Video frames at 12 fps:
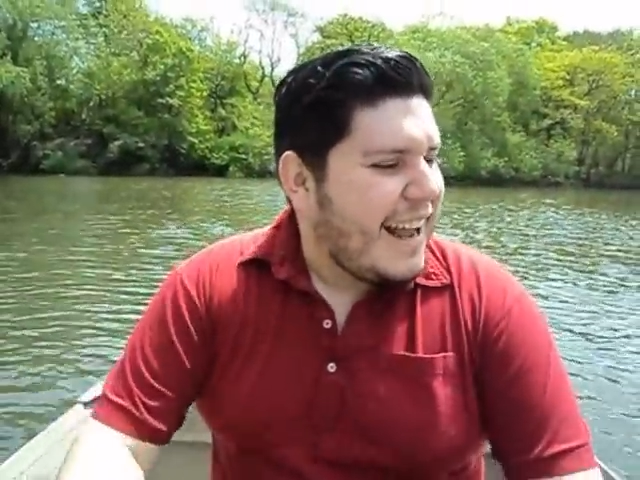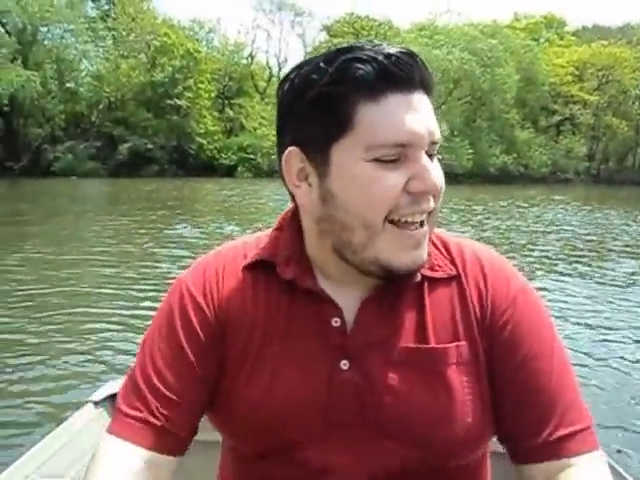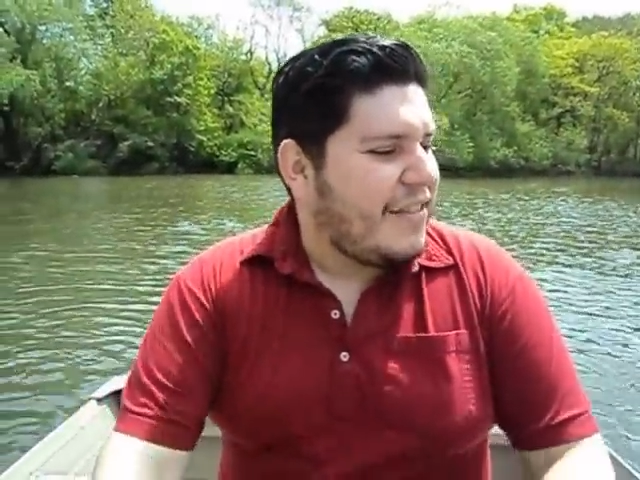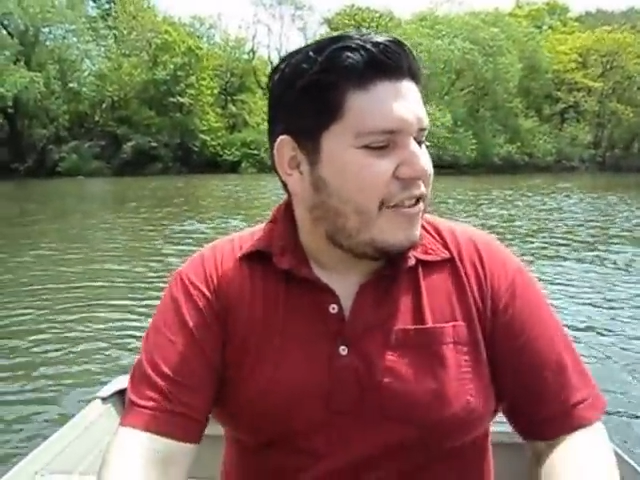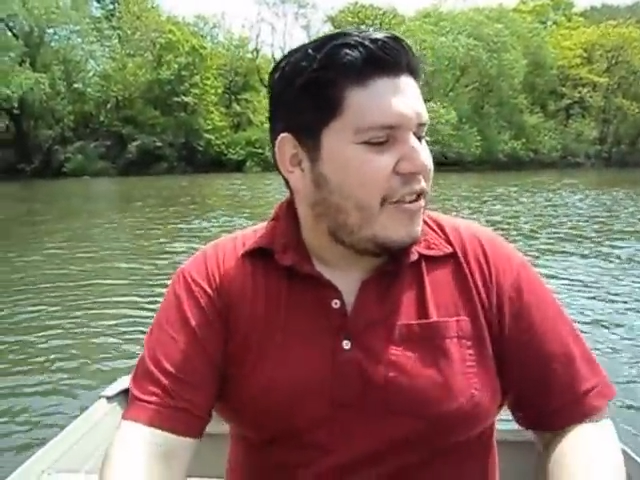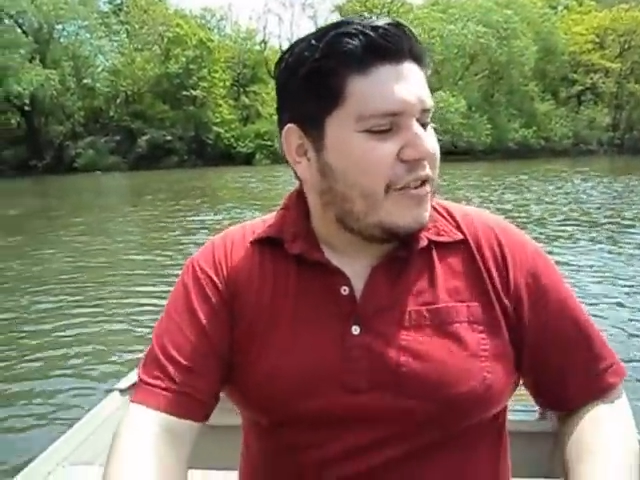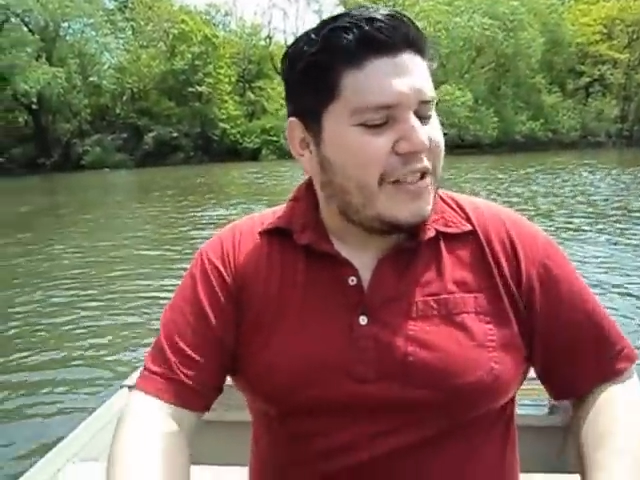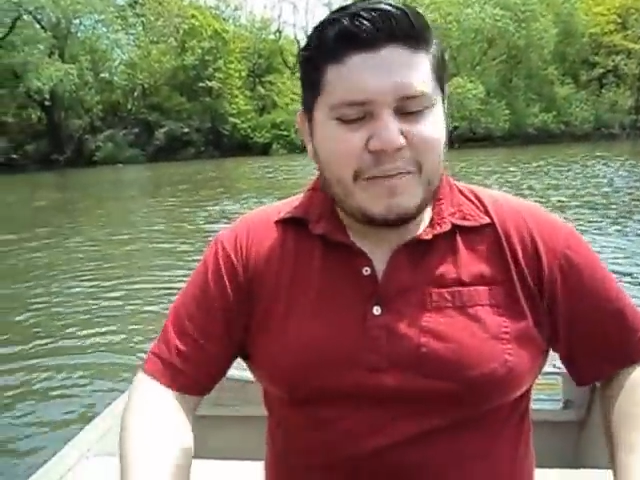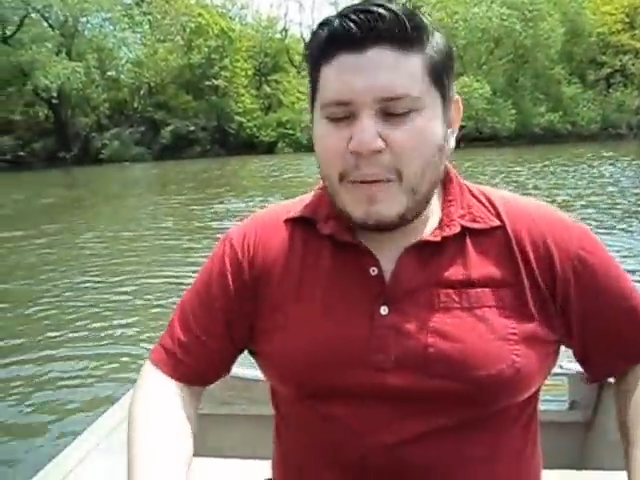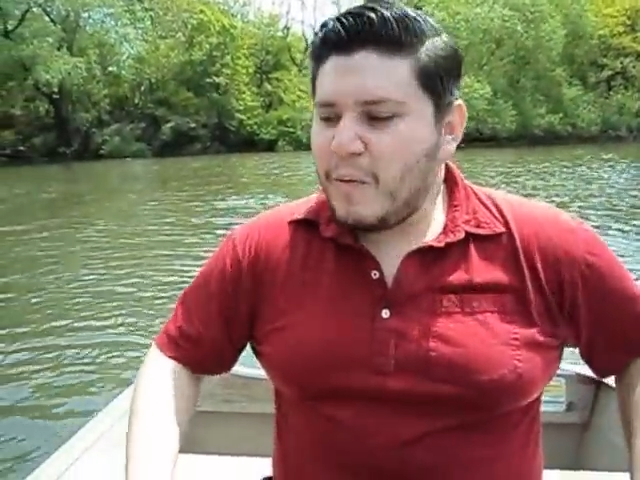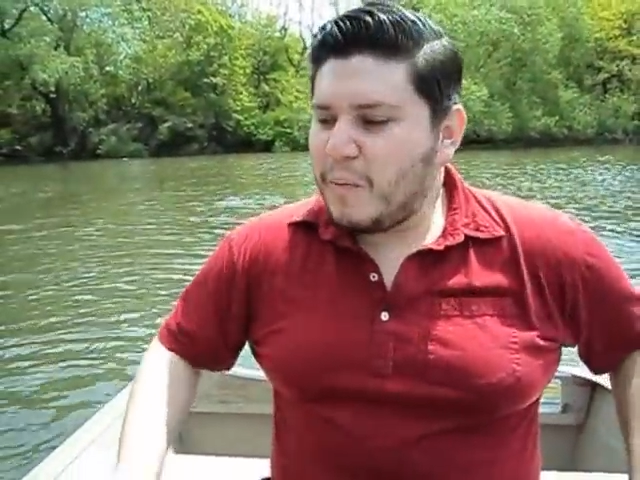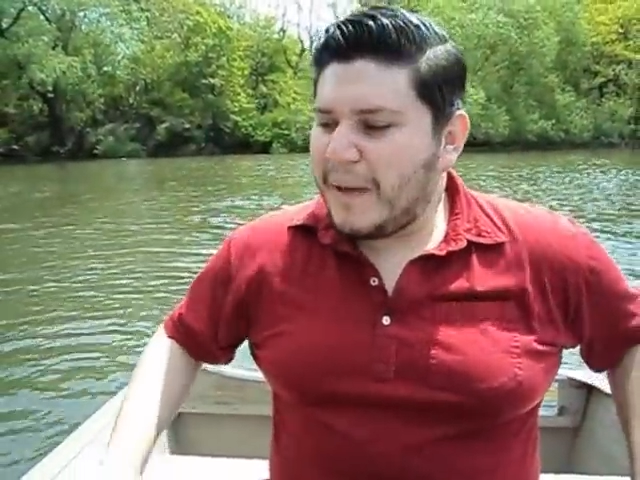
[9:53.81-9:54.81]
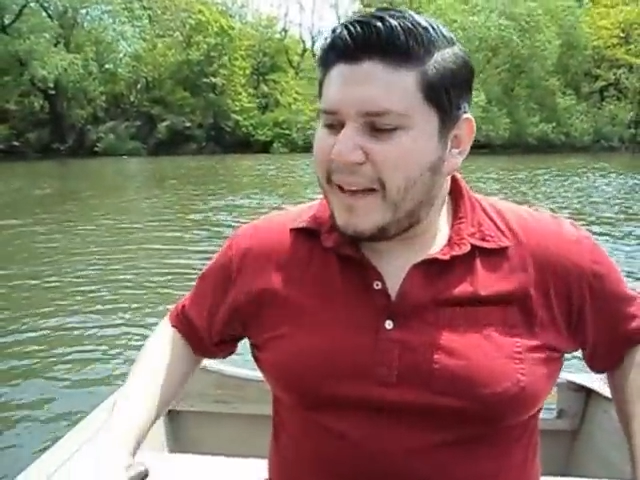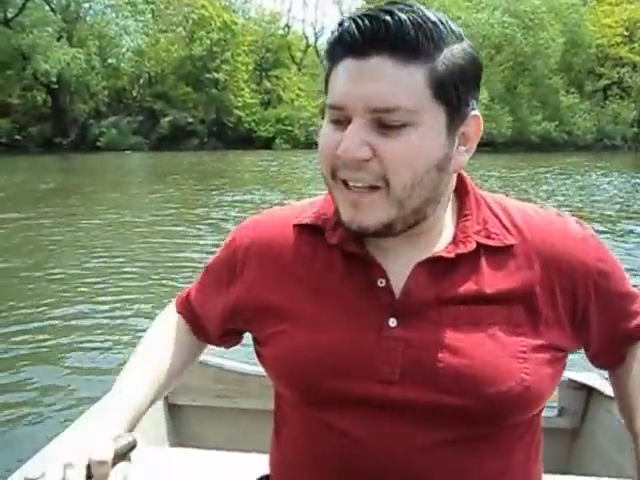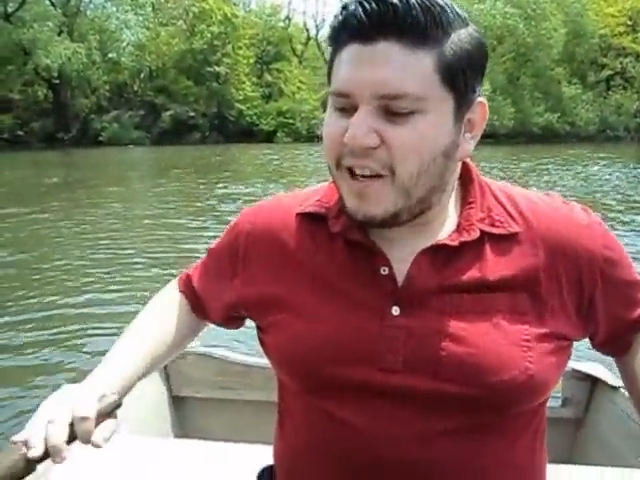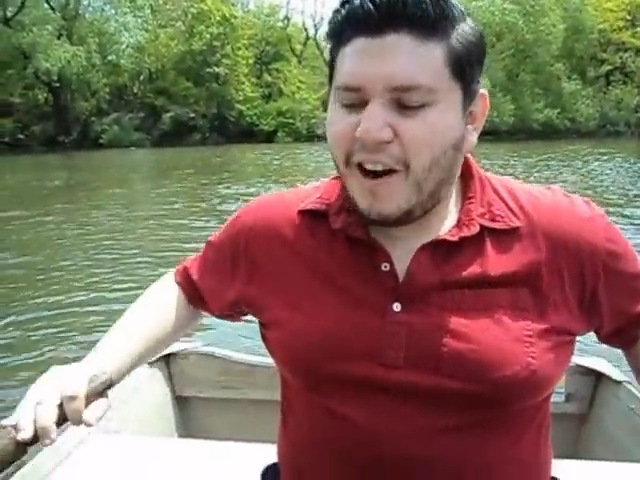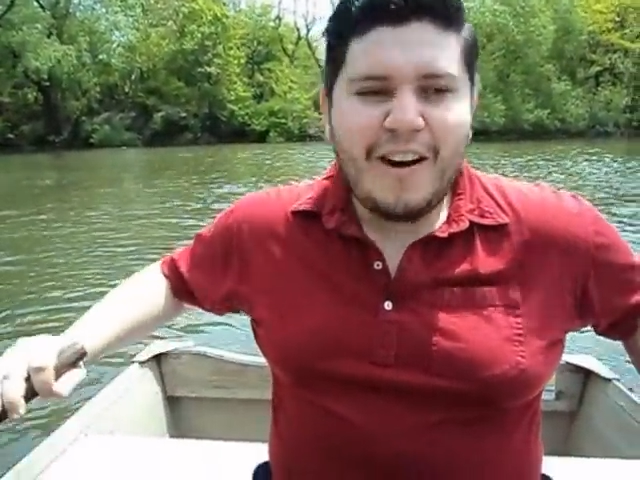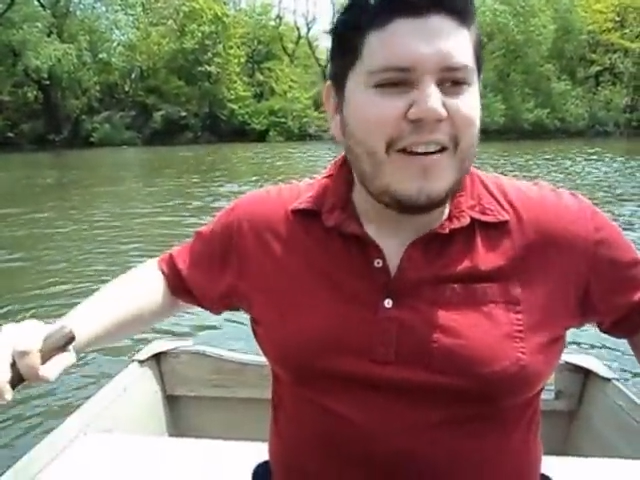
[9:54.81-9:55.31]
and so there was these people playing
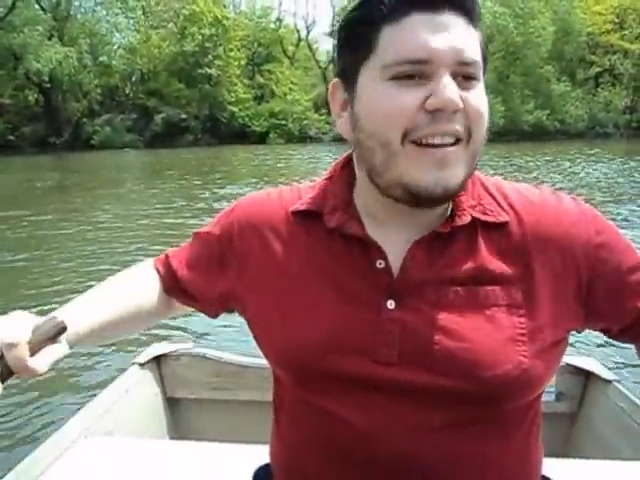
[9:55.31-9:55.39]
guitar,